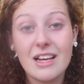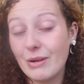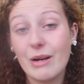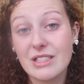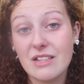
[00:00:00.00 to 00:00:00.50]

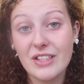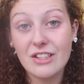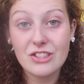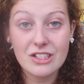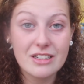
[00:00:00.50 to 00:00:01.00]
When I was living
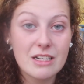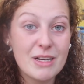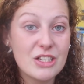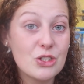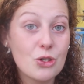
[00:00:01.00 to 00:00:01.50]
in New Zealand, I
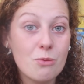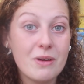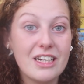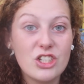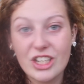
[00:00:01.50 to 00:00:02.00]
met so
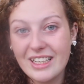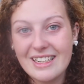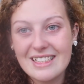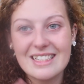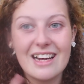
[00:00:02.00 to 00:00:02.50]
many
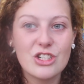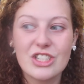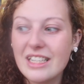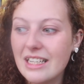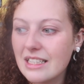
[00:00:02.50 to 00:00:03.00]
Chileans and
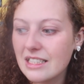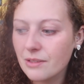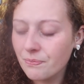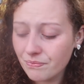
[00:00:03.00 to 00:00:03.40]
Argentinians